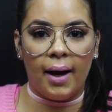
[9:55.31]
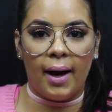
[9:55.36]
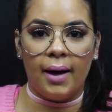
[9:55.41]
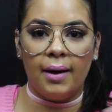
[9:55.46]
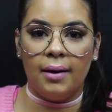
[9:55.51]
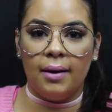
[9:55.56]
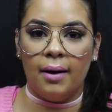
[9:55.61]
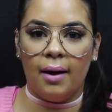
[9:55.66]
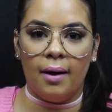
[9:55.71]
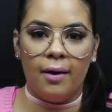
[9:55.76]
I
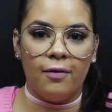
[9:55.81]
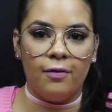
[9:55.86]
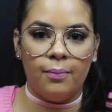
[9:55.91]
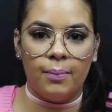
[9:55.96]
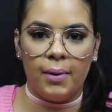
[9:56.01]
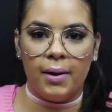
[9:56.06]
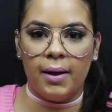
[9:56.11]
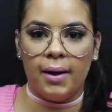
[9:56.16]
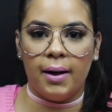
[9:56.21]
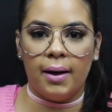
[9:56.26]
love
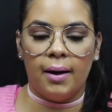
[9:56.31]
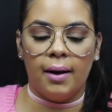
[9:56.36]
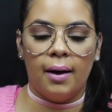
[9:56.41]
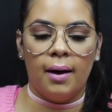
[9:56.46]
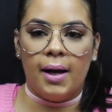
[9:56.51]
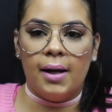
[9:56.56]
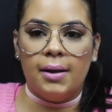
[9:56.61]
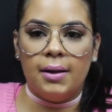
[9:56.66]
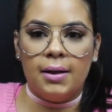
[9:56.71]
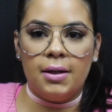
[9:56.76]
being
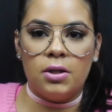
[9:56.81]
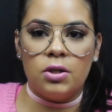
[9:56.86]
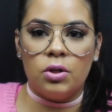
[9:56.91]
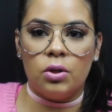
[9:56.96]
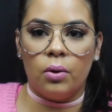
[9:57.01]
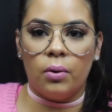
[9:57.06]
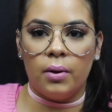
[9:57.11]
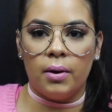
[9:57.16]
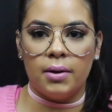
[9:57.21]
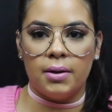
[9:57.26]
in these
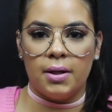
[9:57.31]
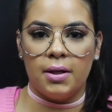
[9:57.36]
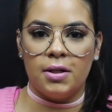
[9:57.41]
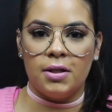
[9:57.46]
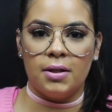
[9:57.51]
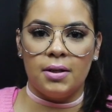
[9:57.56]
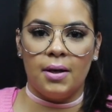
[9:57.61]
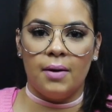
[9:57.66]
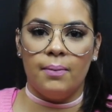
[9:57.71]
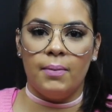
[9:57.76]
stores. They
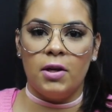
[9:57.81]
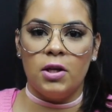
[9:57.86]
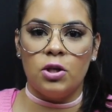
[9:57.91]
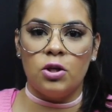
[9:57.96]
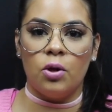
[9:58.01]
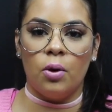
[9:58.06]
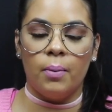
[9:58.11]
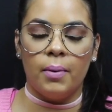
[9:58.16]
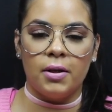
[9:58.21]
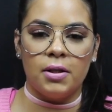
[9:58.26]
just give me
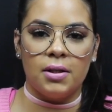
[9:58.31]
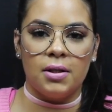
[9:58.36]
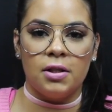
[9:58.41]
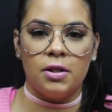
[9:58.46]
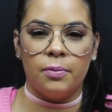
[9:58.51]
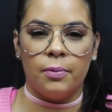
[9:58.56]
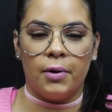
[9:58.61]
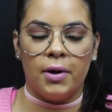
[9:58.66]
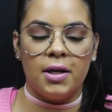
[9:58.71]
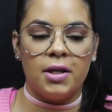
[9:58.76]
so much
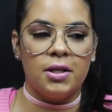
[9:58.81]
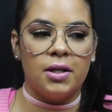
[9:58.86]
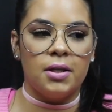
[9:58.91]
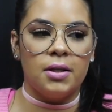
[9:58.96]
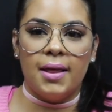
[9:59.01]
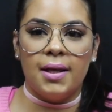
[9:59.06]
inspiration.